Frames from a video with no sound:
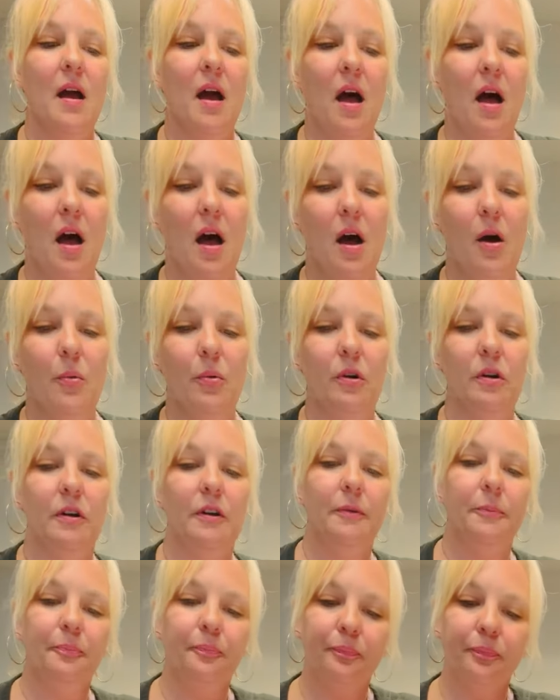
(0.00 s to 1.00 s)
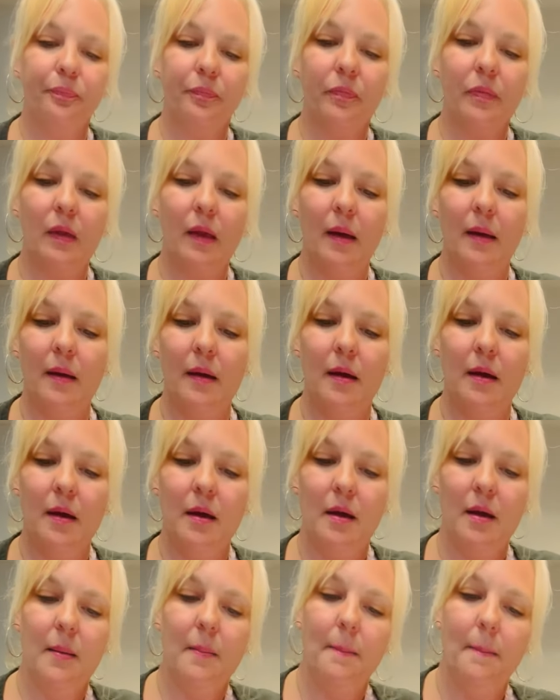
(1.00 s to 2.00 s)
our
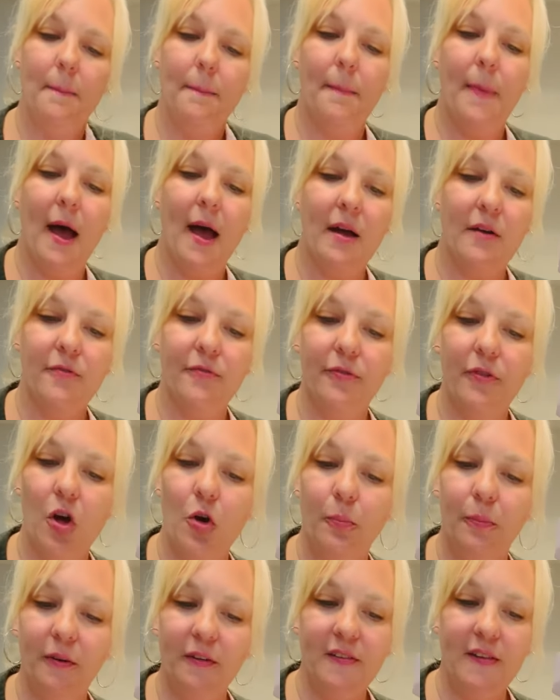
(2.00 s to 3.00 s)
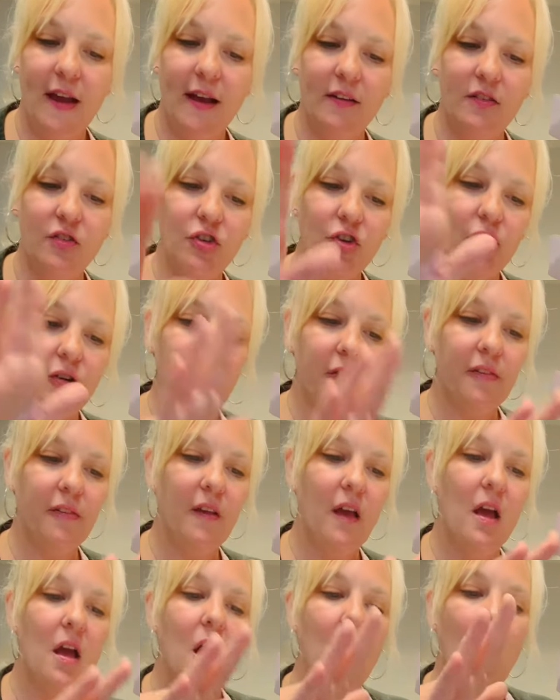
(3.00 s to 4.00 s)
backflow protectors,
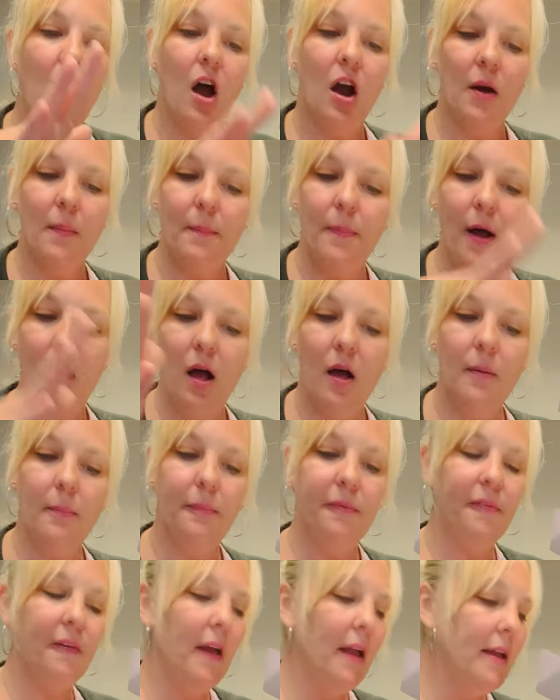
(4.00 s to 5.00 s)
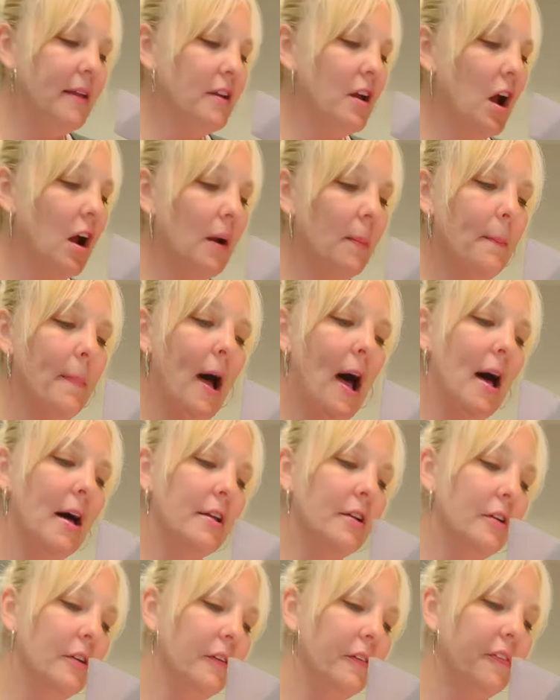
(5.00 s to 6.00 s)
our pumps, and our
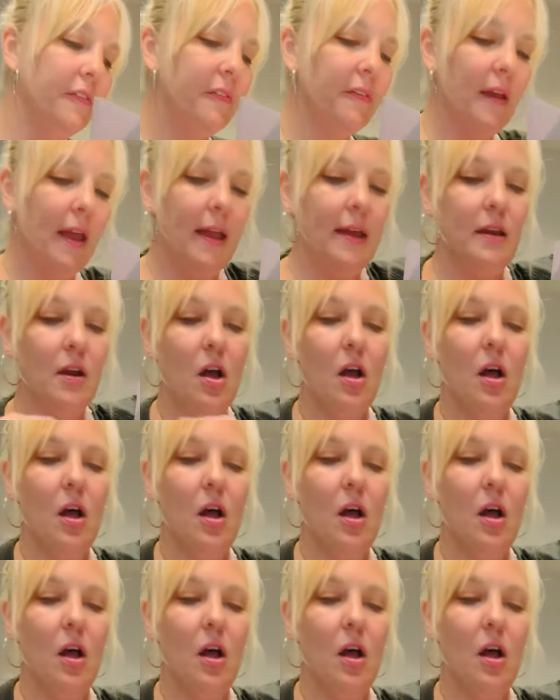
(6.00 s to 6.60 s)
bottles. And